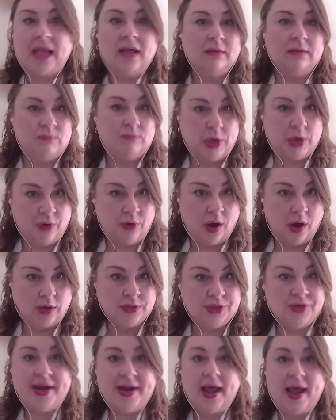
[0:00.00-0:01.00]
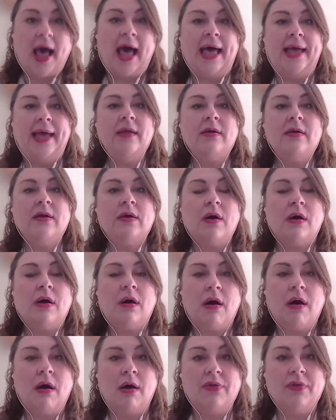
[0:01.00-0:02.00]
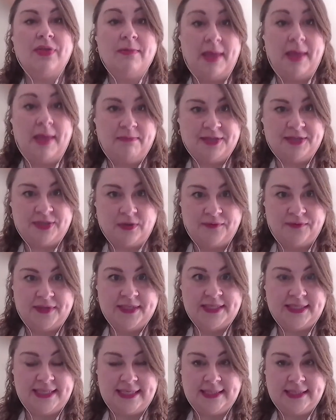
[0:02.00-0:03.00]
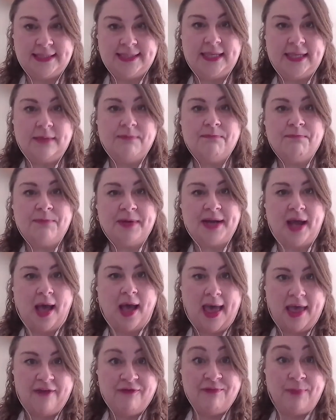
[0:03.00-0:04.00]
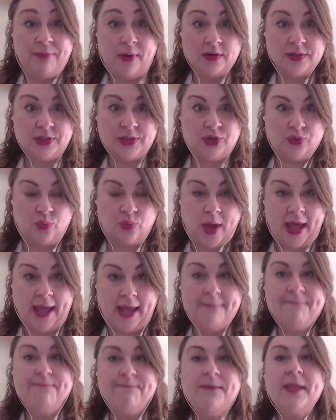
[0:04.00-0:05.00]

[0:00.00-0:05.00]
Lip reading: Lerato and I are the members of the CC, but I have passed away.